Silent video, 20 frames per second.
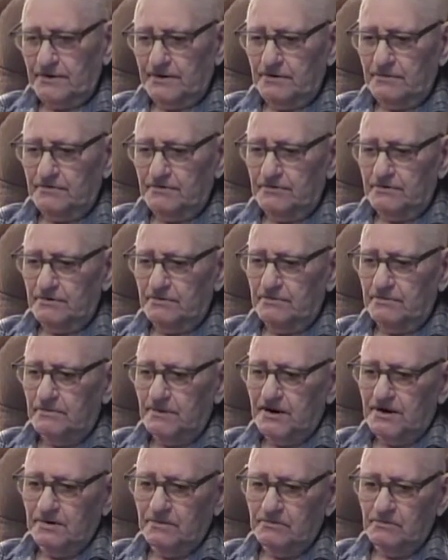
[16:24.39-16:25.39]
He was the
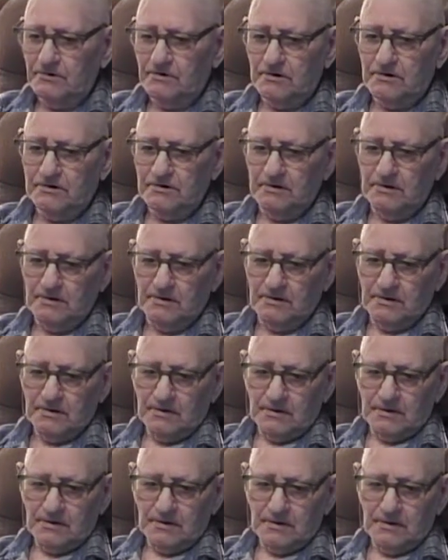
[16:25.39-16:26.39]
main one.
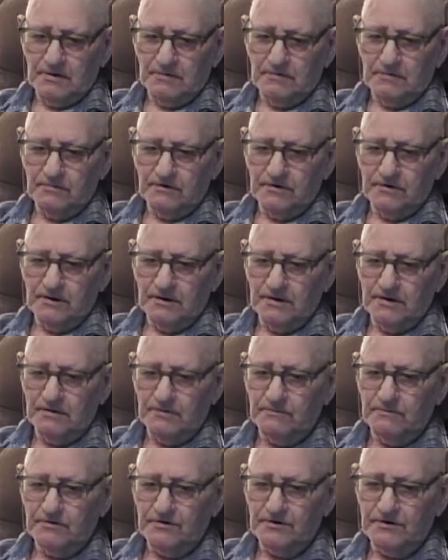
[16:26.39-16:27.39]
He's the one that had
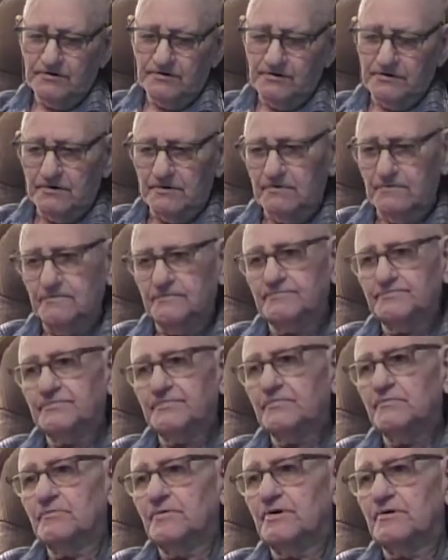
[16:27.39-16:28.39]
the bridge
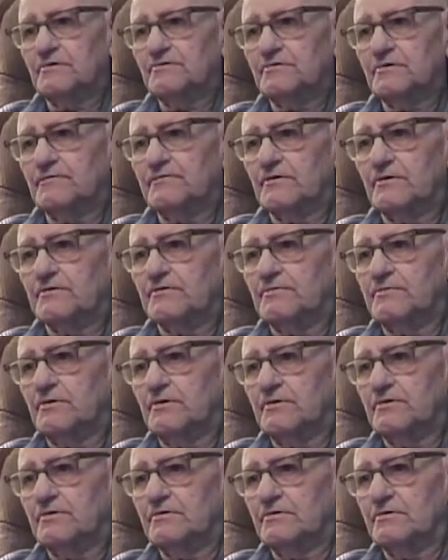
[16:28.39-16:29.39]
built in the first
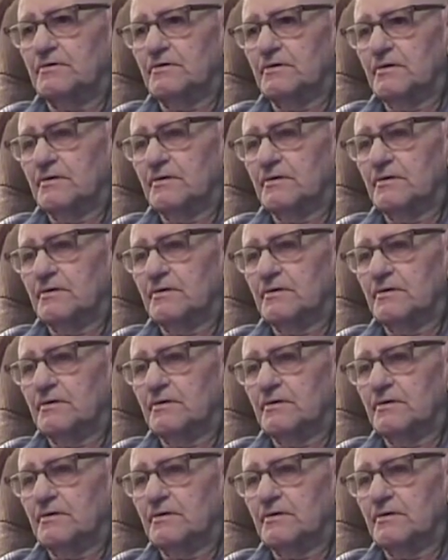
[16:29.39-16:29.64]
place,